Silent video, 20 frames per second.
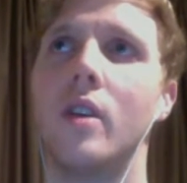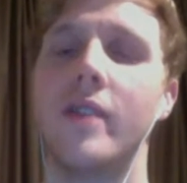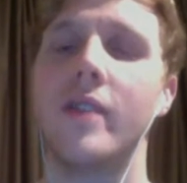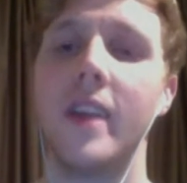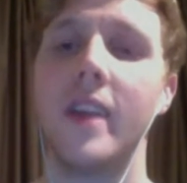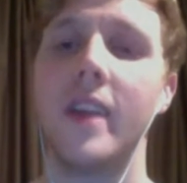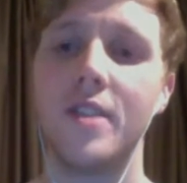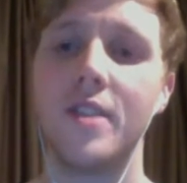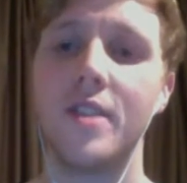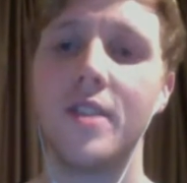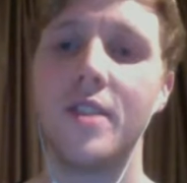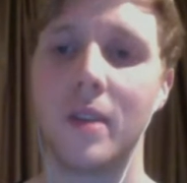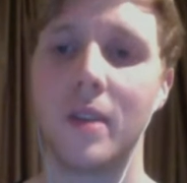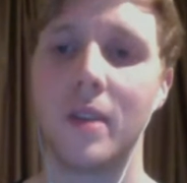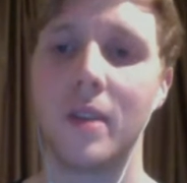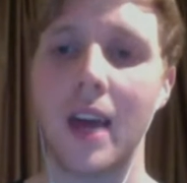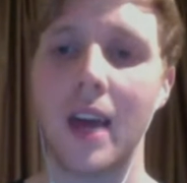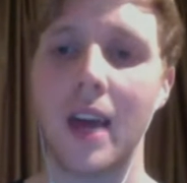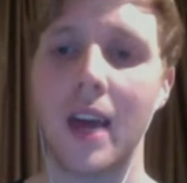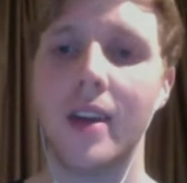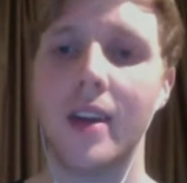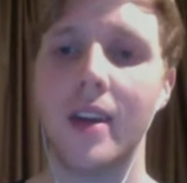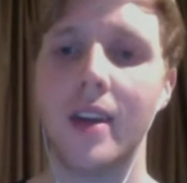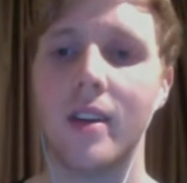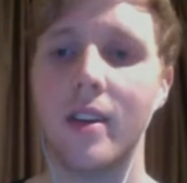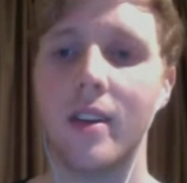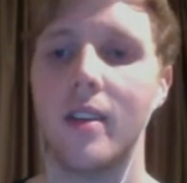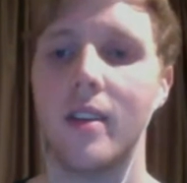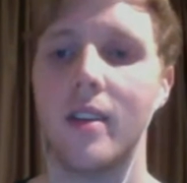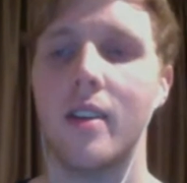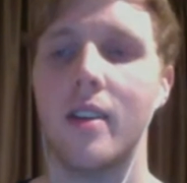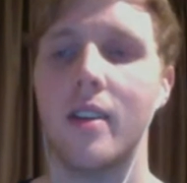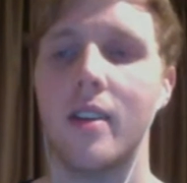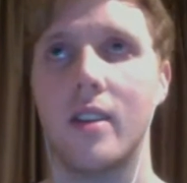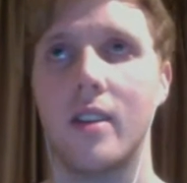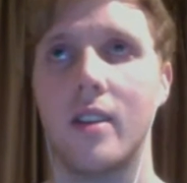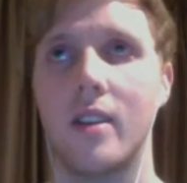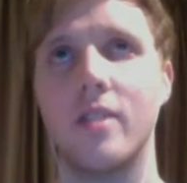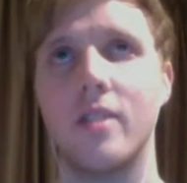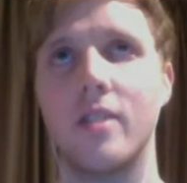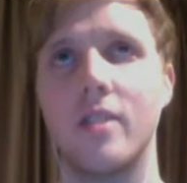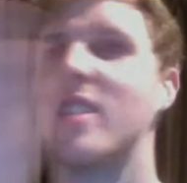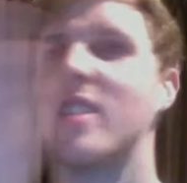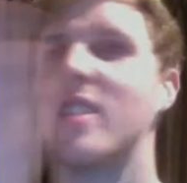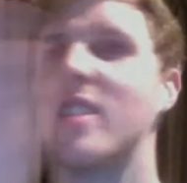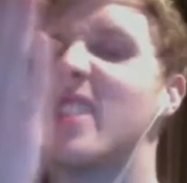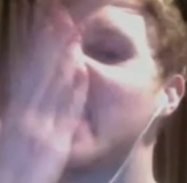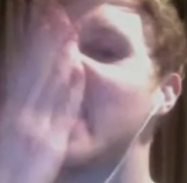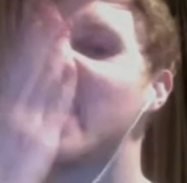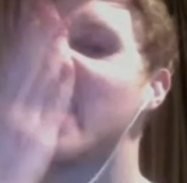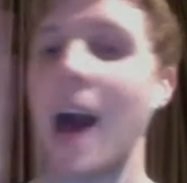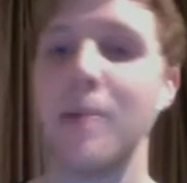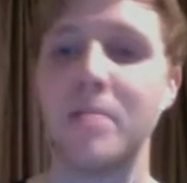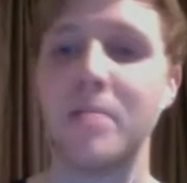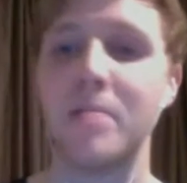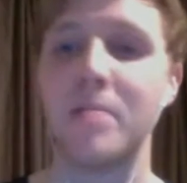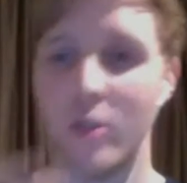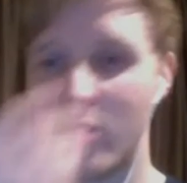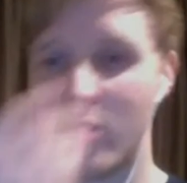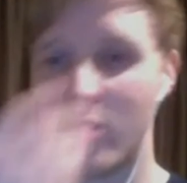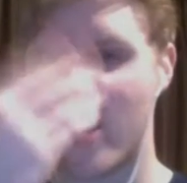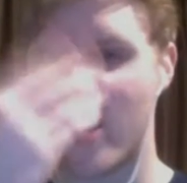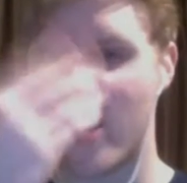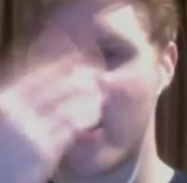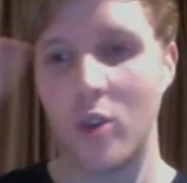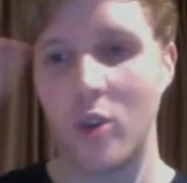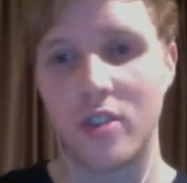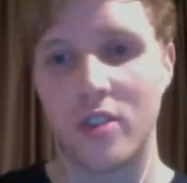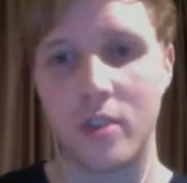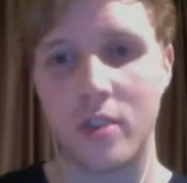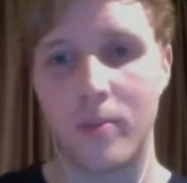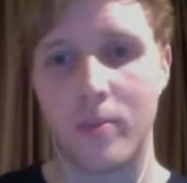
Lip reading: then if someone like taps you, your nose just